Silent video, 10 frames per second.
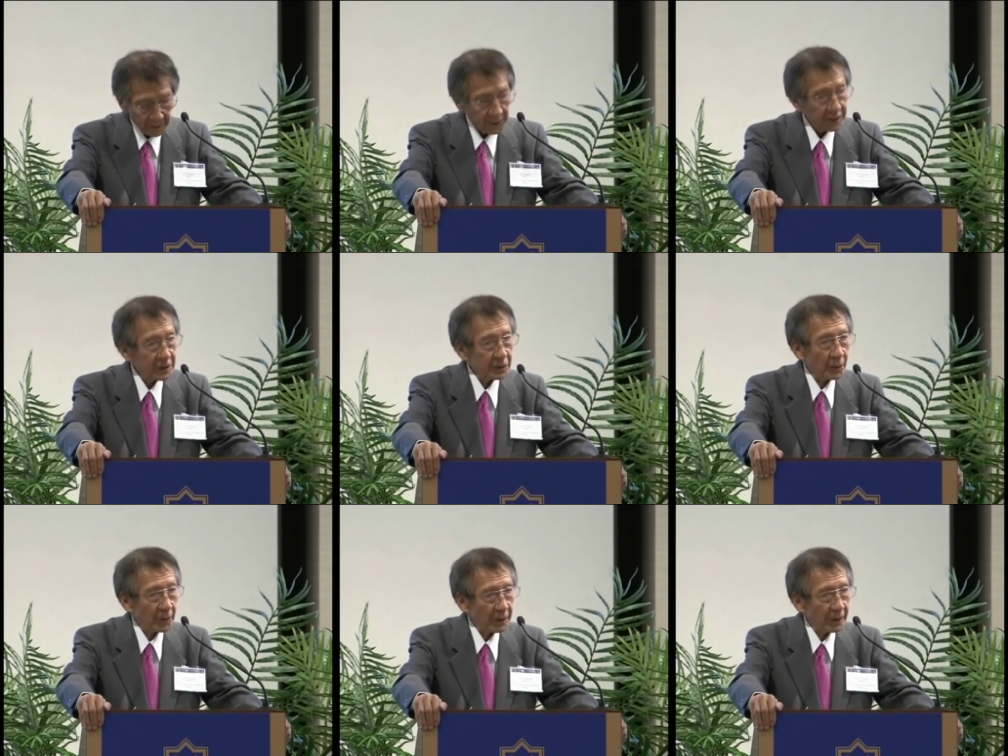this is
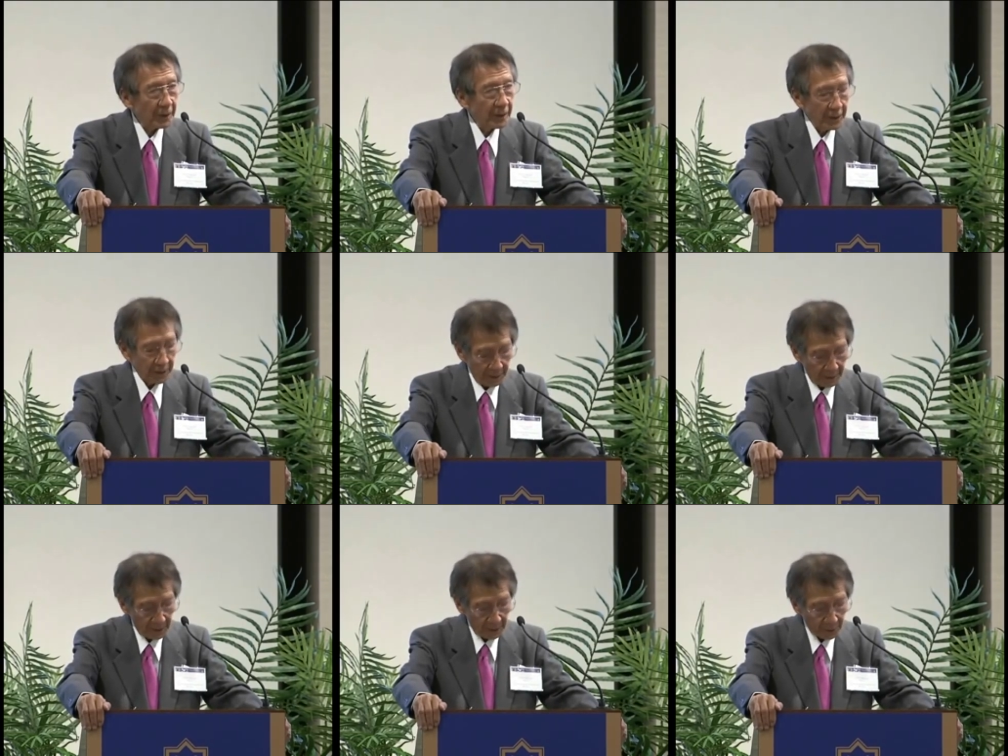where
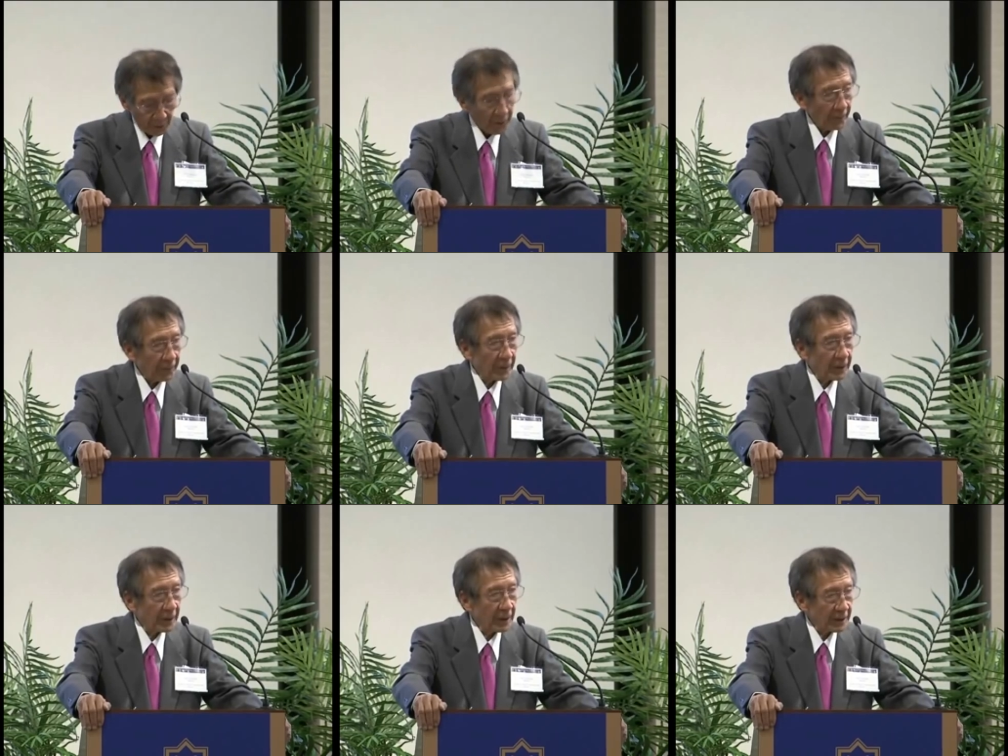I grew up
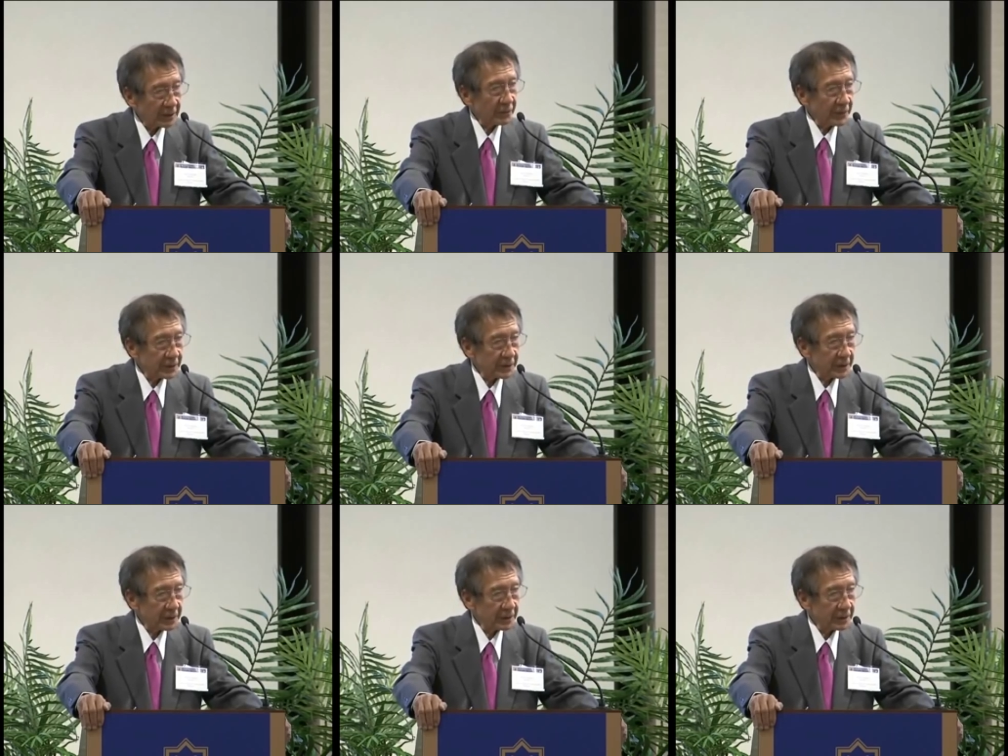as a physicist.